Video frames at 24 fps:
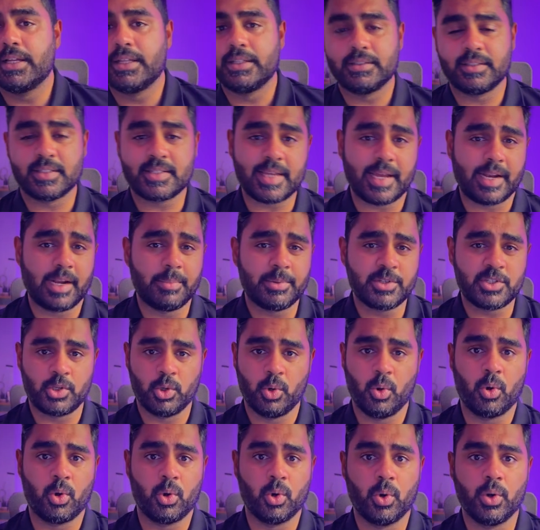The setup is
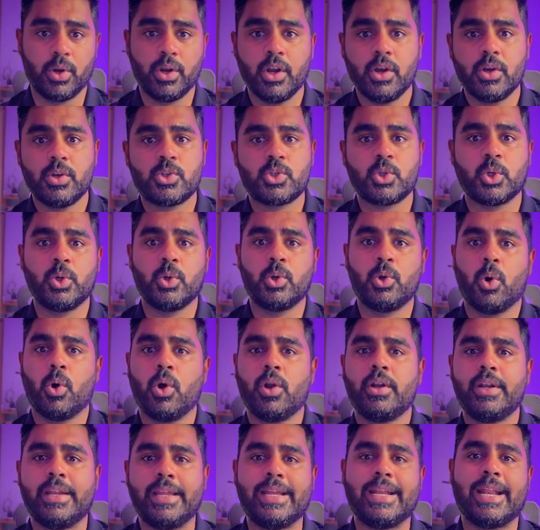no code, so you
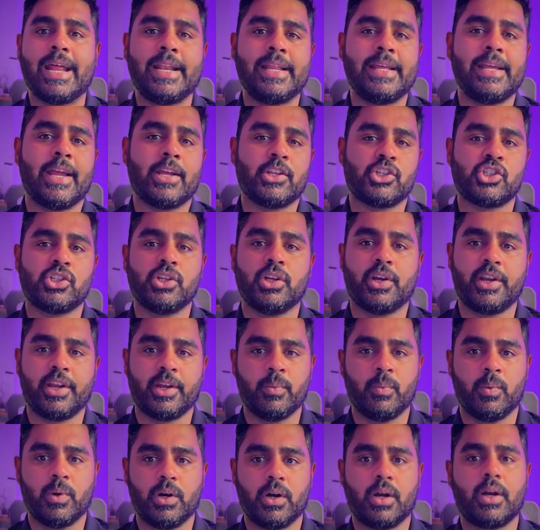don't need any
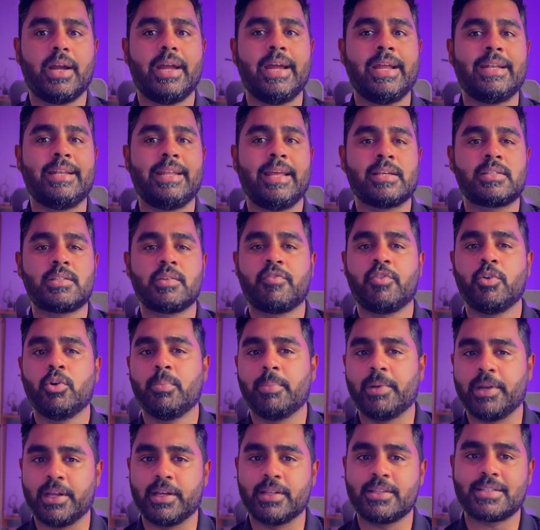engineering work. It takes a few
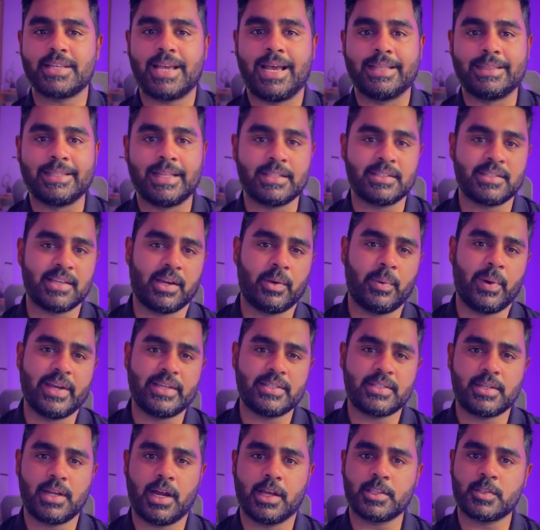minutes and then Segwise
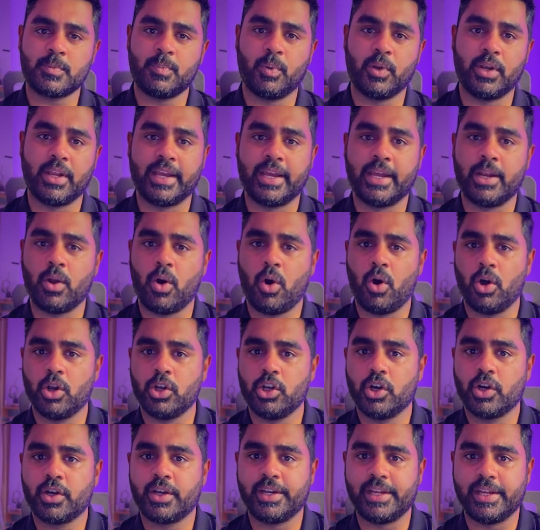starts pulling in all
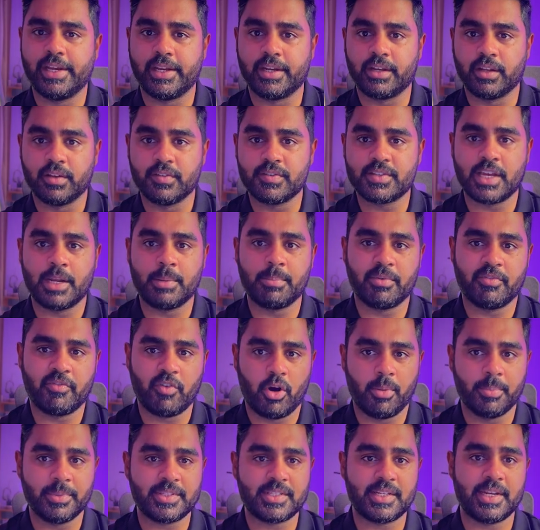your creatives and
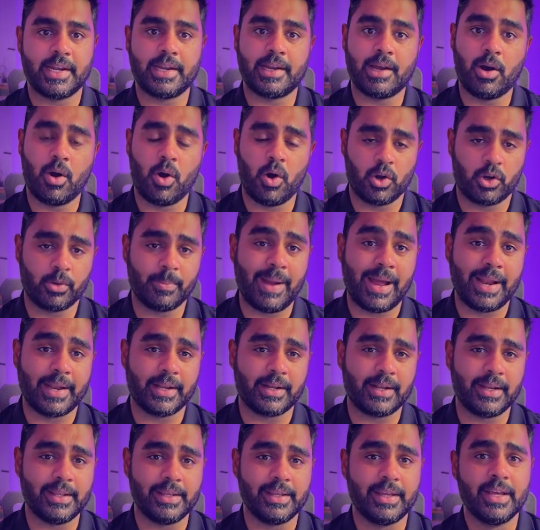performance data
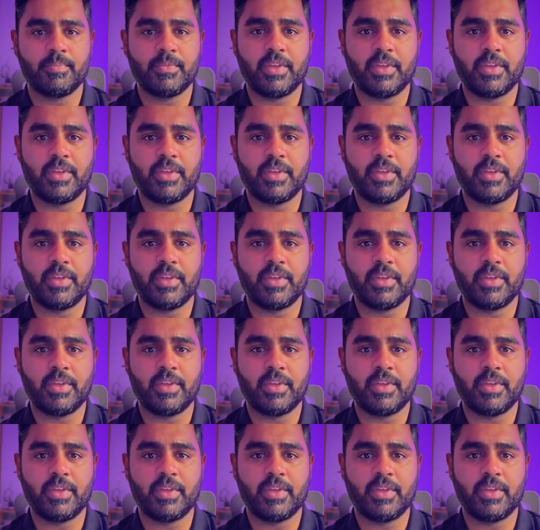automatically.